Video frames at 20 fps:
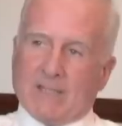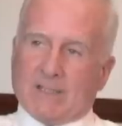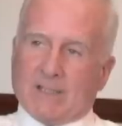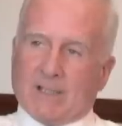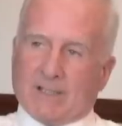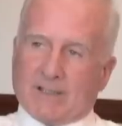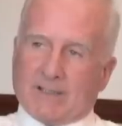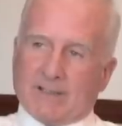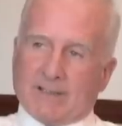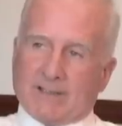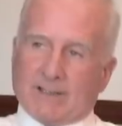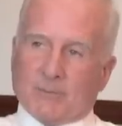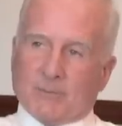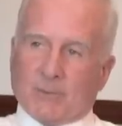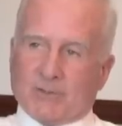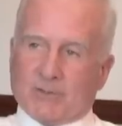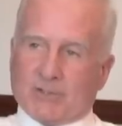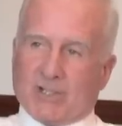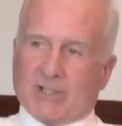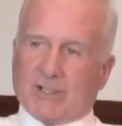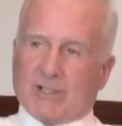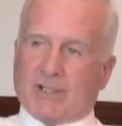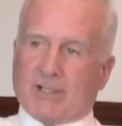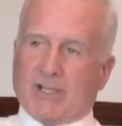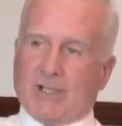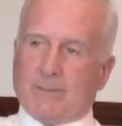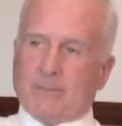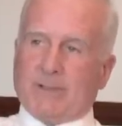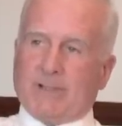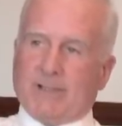I think there was a
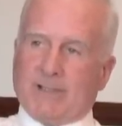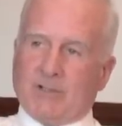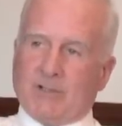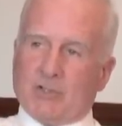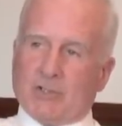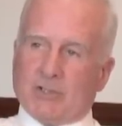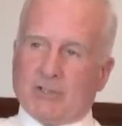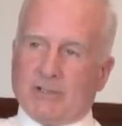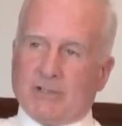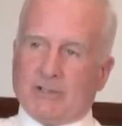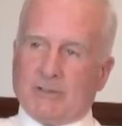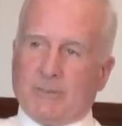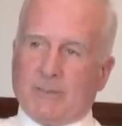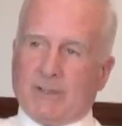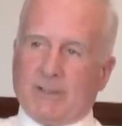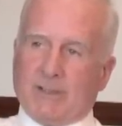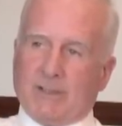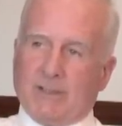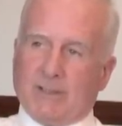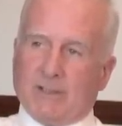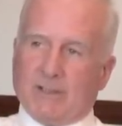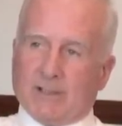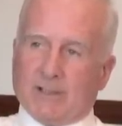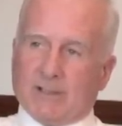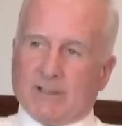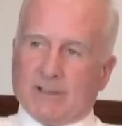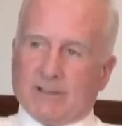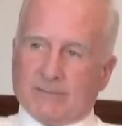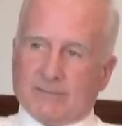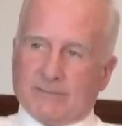combination in me
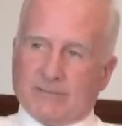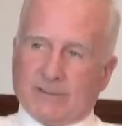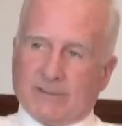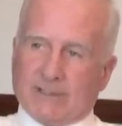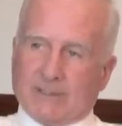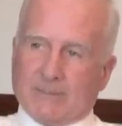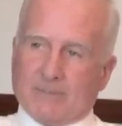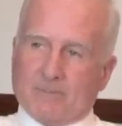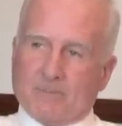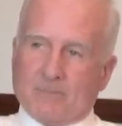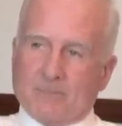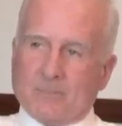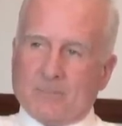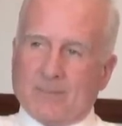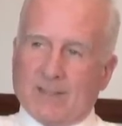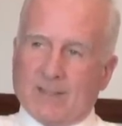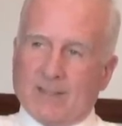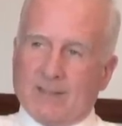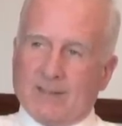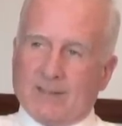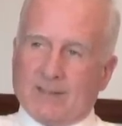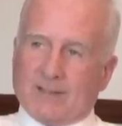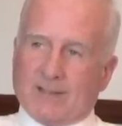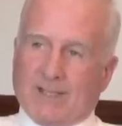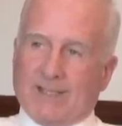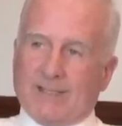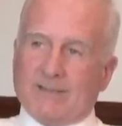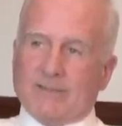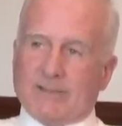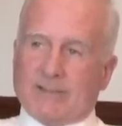of
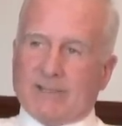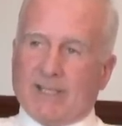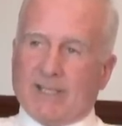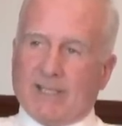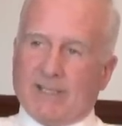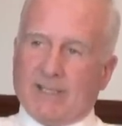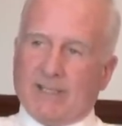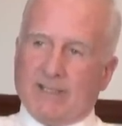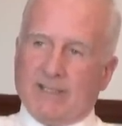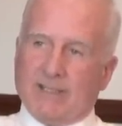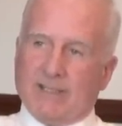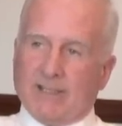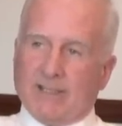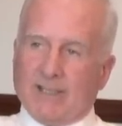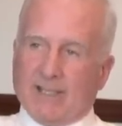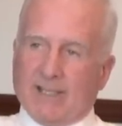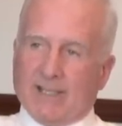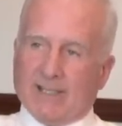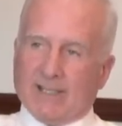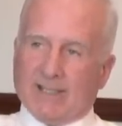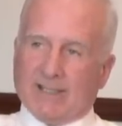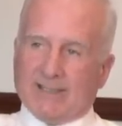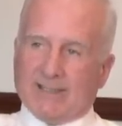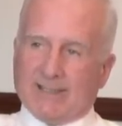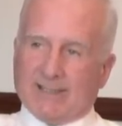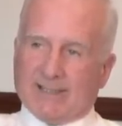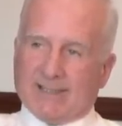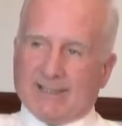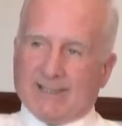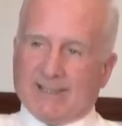naivete
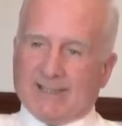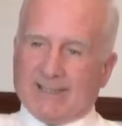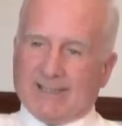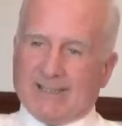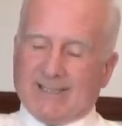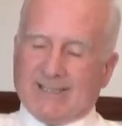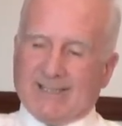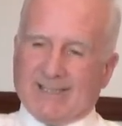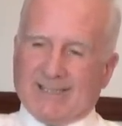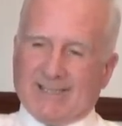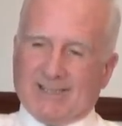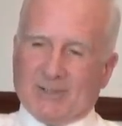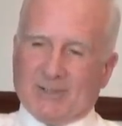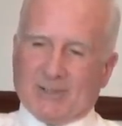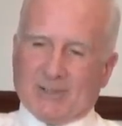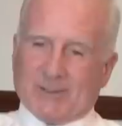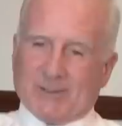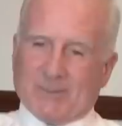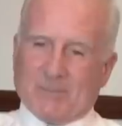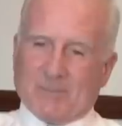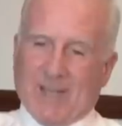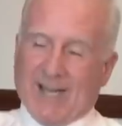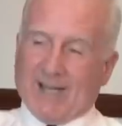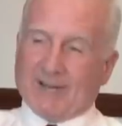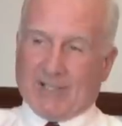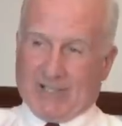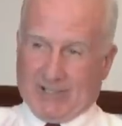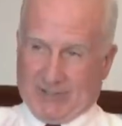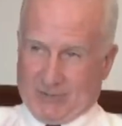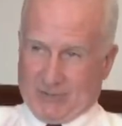and
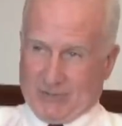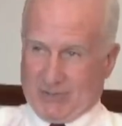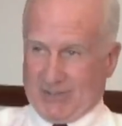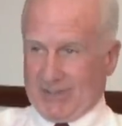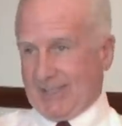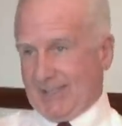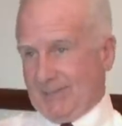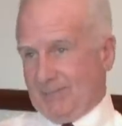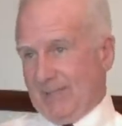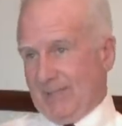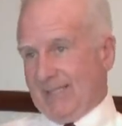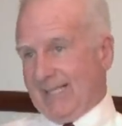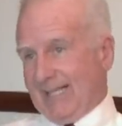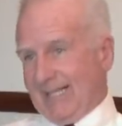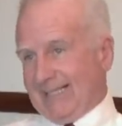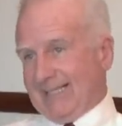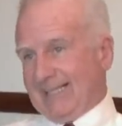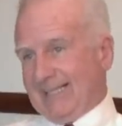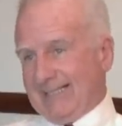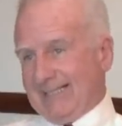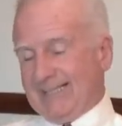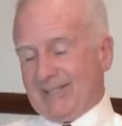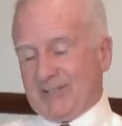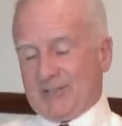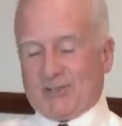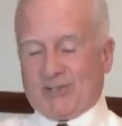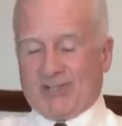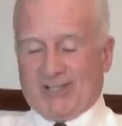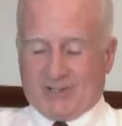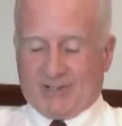arrogance, and I mean that in
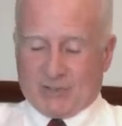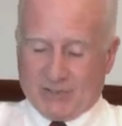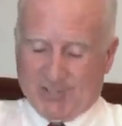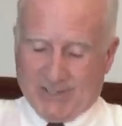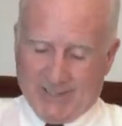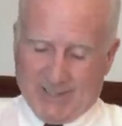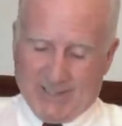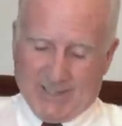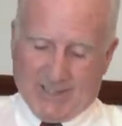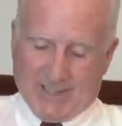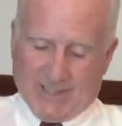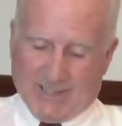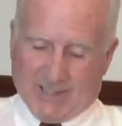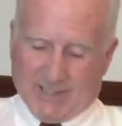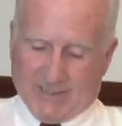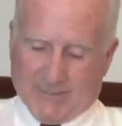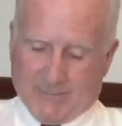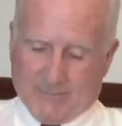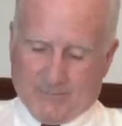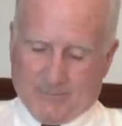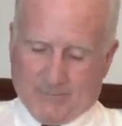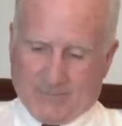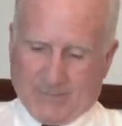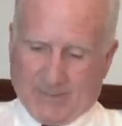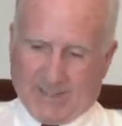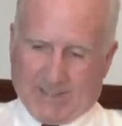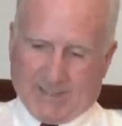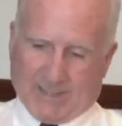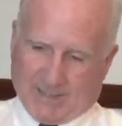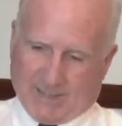this sense.
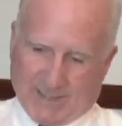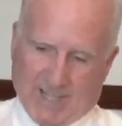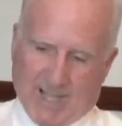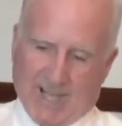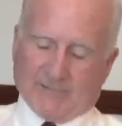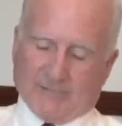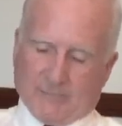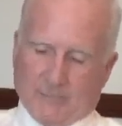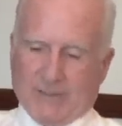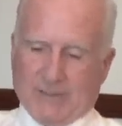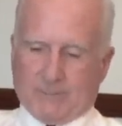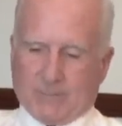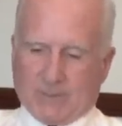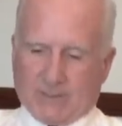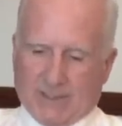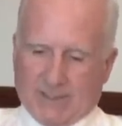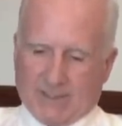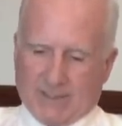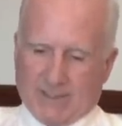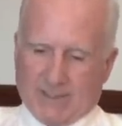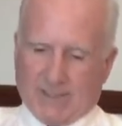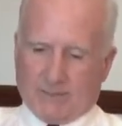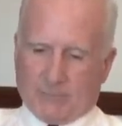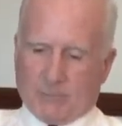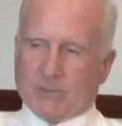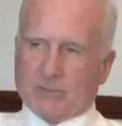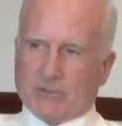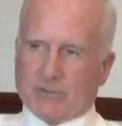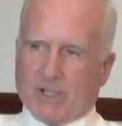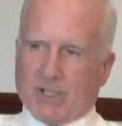Like a lot of people, I
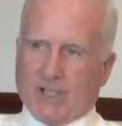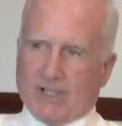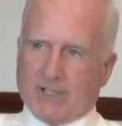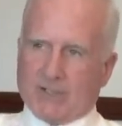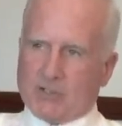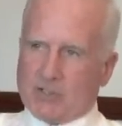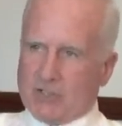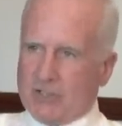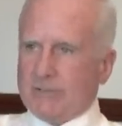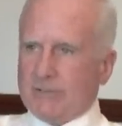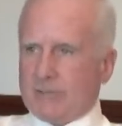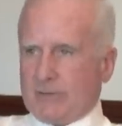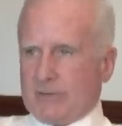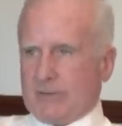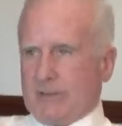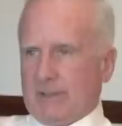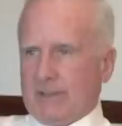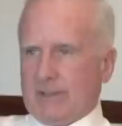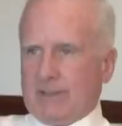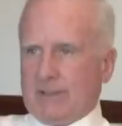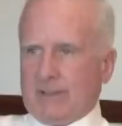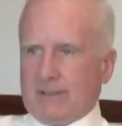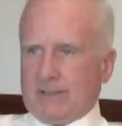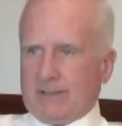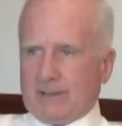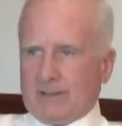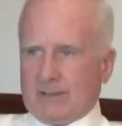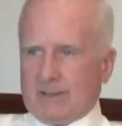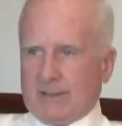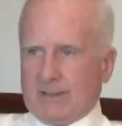was a high achiever
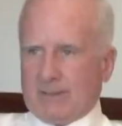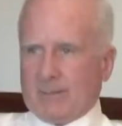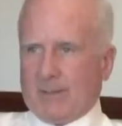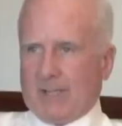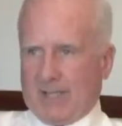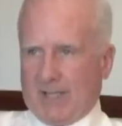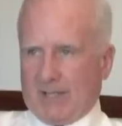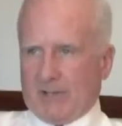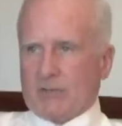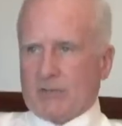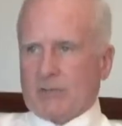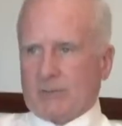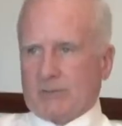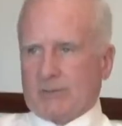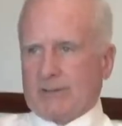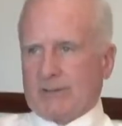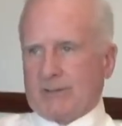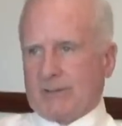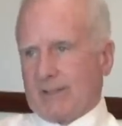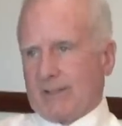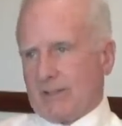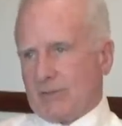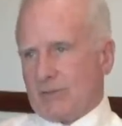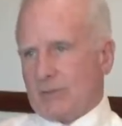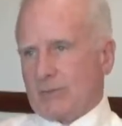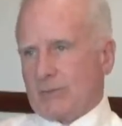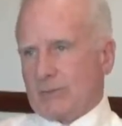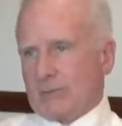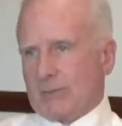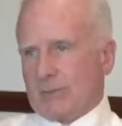in my high school, and the high
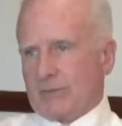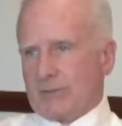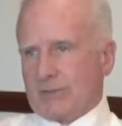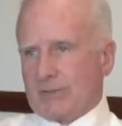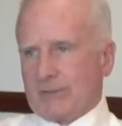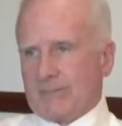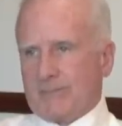school was